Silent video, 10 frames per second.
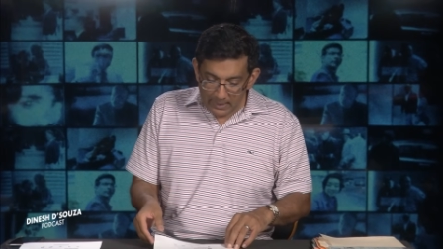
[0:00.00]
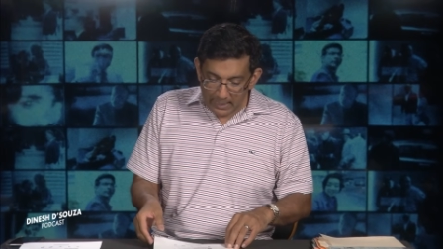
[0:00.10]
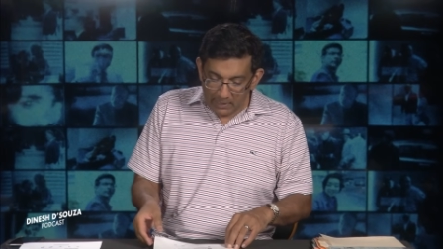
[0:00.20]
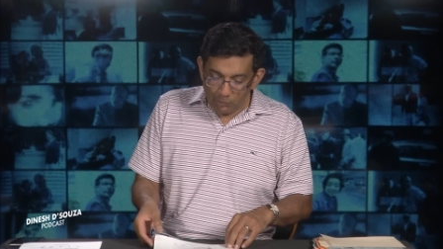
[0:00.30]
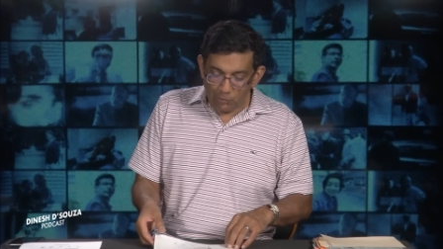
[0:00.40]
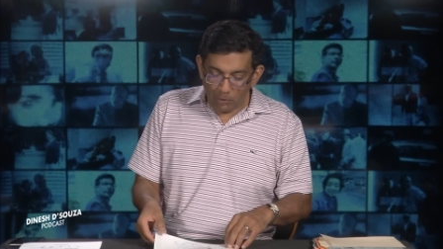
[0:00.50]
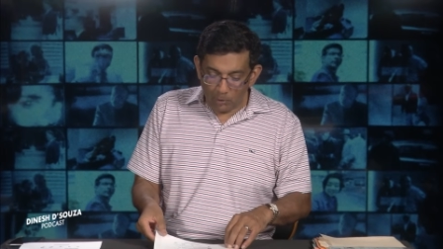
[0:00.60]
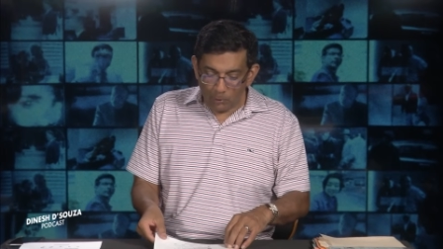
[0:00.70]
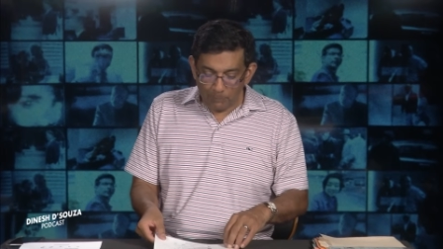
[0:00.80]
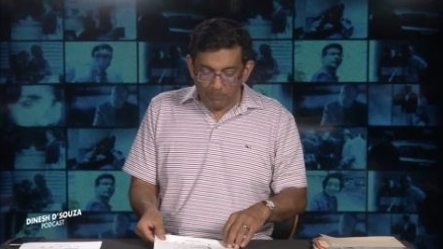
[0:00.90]
And
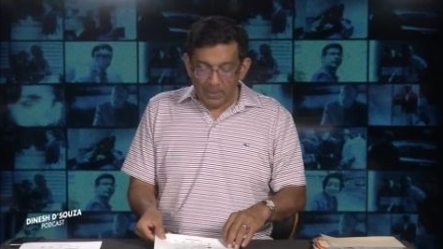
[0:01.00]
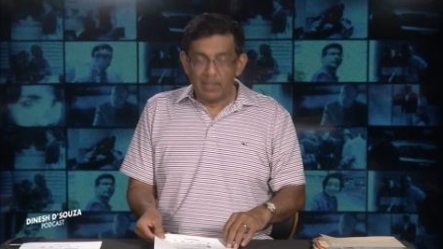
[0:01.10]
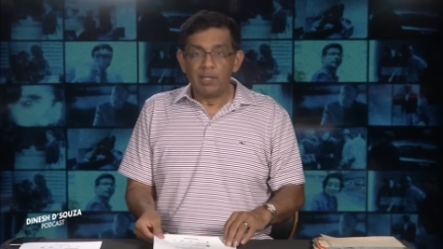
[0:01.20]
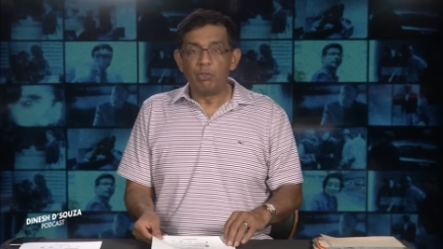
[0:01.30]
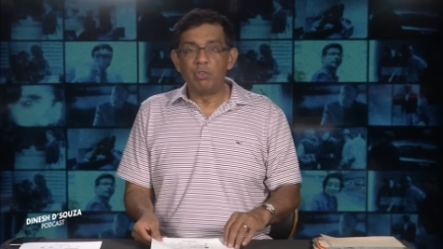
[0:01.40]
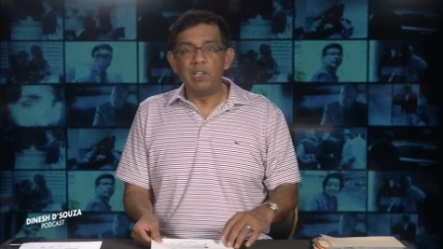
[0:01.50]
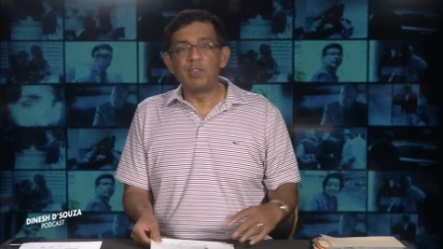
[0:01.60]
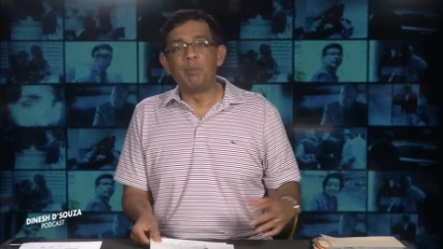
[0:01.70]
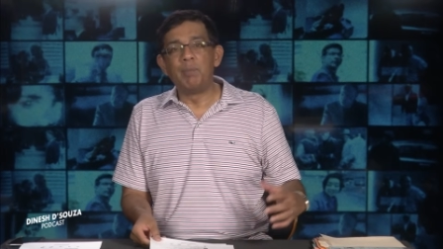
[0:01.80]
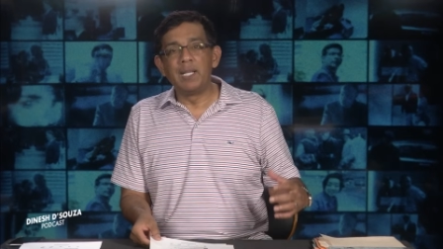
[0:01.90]
so she's
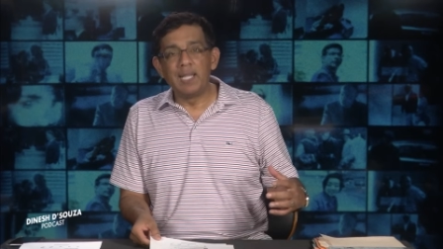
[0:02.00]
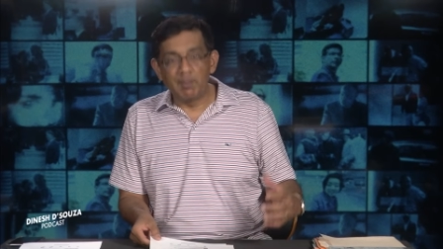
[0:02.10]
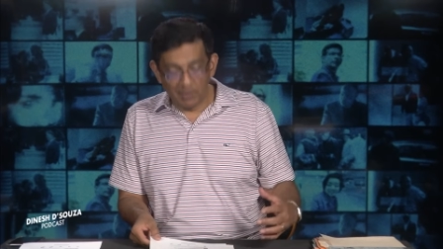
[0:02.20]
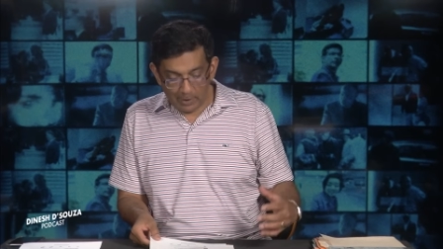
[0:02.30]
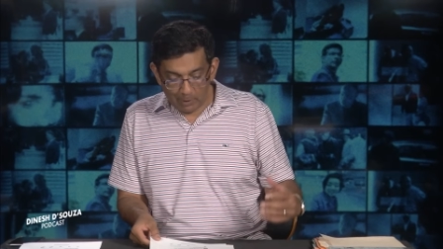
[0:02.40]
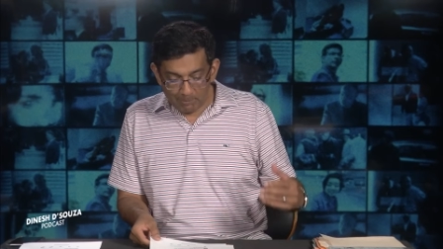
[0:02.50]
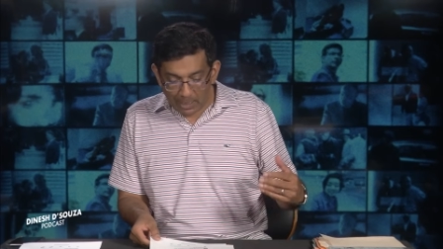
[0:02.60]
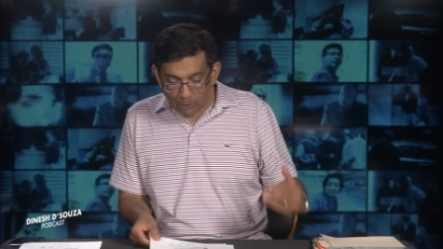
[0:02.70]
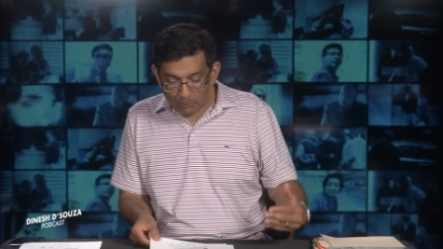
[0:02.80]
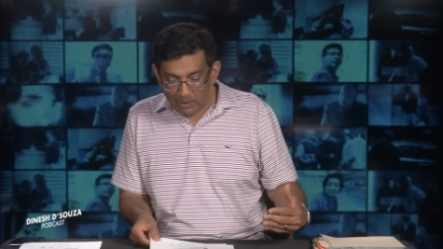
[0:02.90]
a malevolent
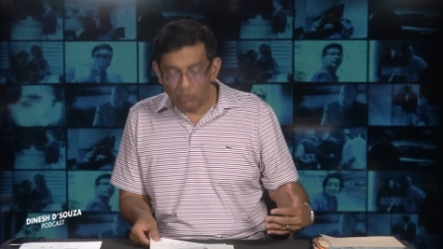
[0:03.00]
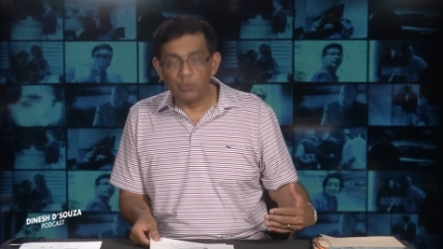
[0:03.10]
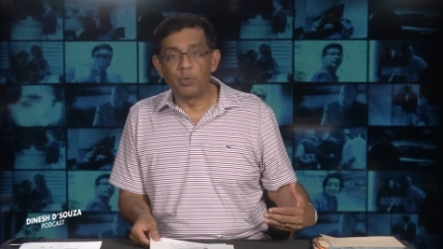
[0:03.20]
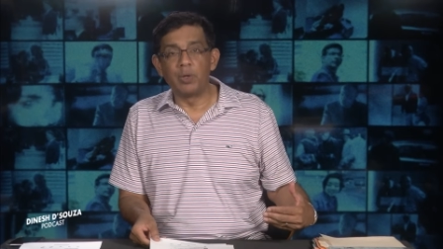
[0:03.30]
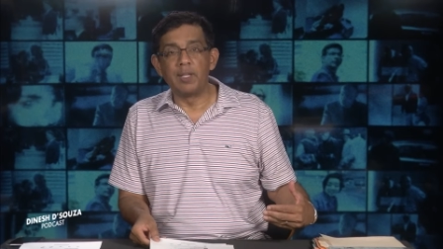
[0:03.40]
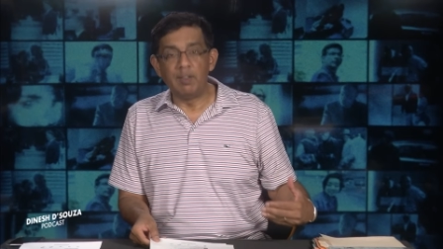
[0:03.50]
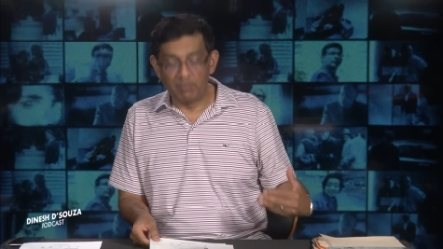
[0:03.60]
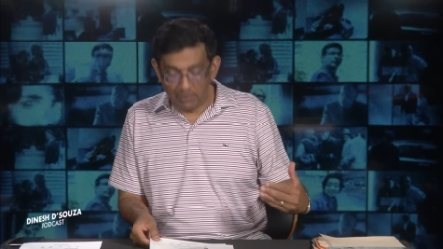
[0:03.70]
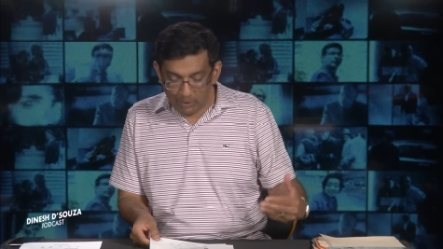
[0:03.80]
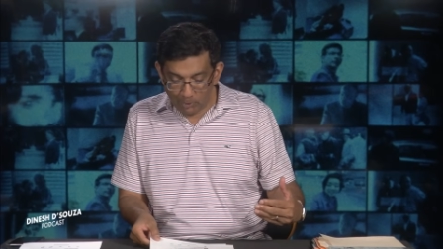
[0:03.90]
mouthpiece for the
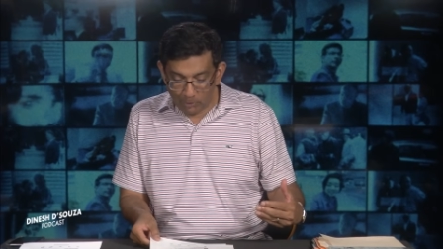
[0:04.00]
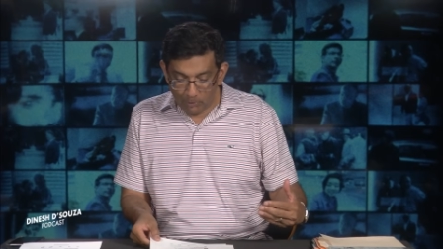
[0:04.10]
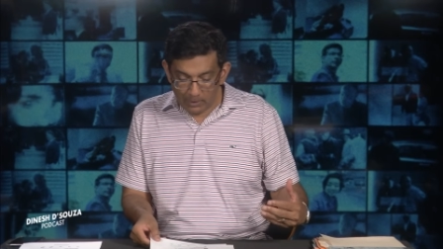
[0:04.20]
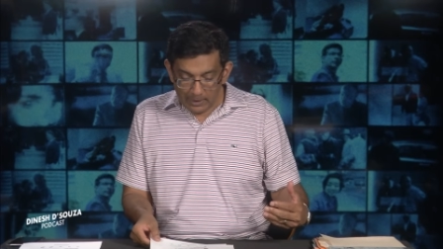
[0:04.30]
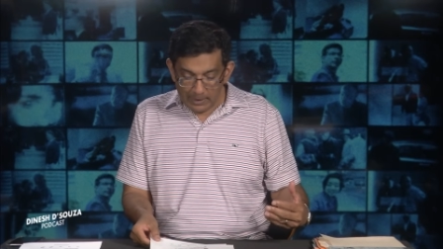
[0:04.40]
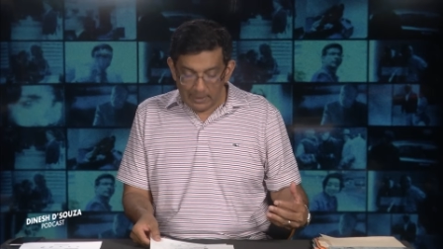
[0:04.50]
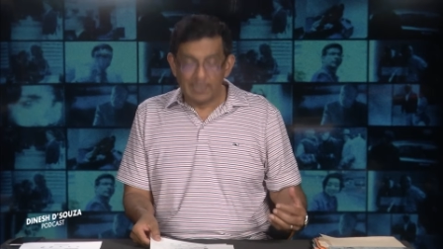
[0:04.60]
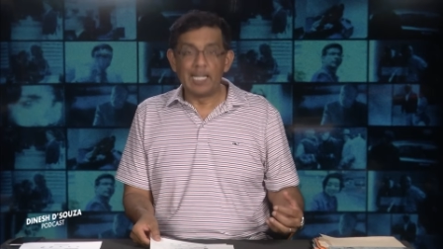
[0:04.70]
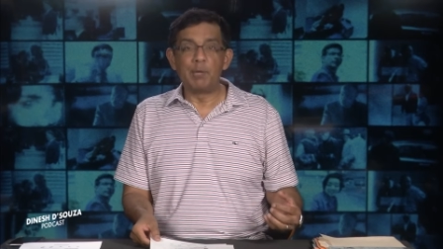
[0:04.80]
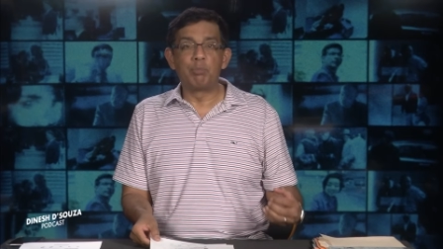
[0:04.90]
view
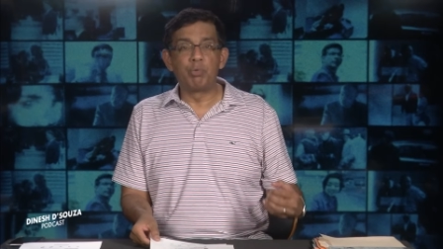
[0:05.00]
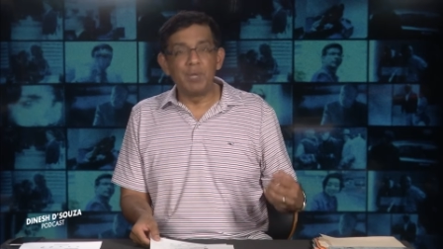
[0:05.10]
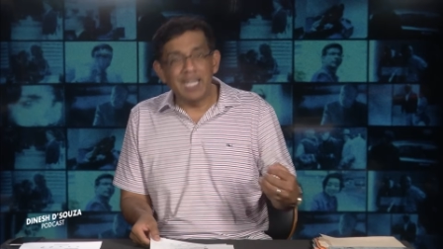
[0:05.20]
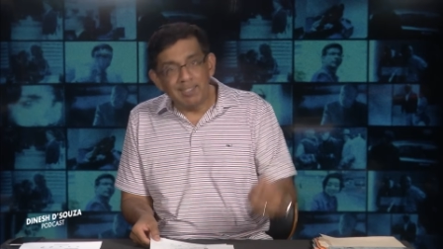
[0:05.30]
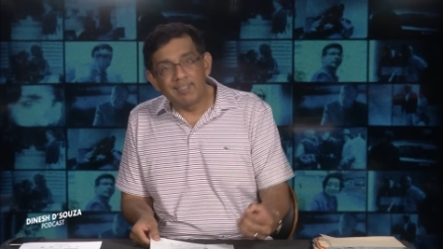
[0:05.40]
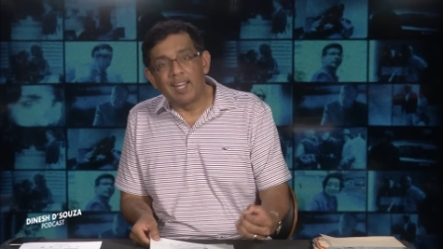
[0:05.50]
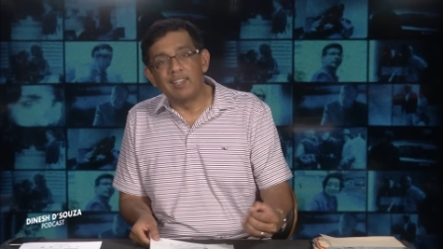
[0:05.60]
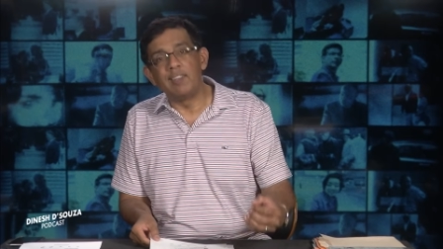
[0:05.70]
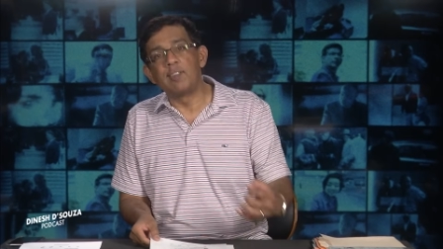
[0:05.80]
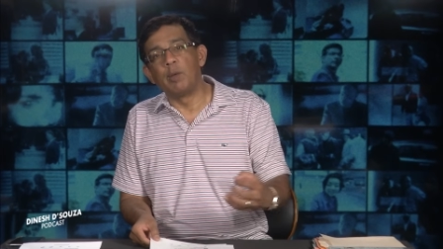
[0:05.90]
that breeds
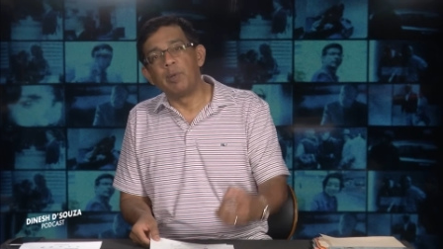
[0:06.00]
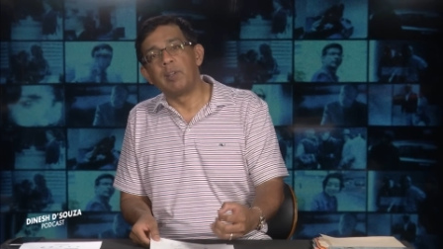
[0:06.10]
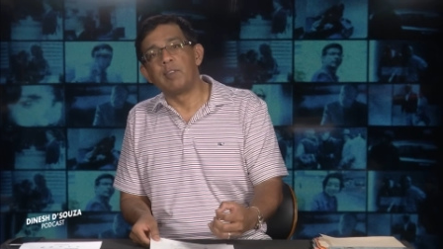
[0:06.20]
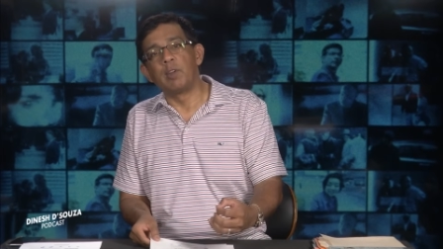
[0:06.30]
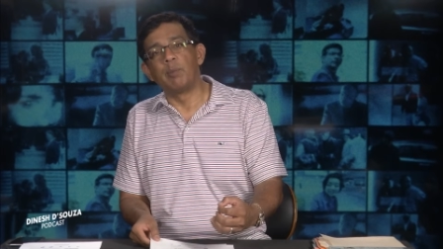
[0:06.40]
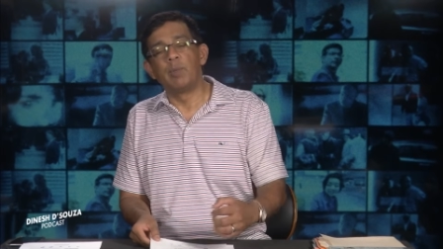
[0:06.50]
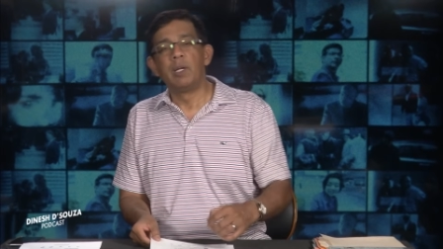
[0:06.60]
anti-Semitism.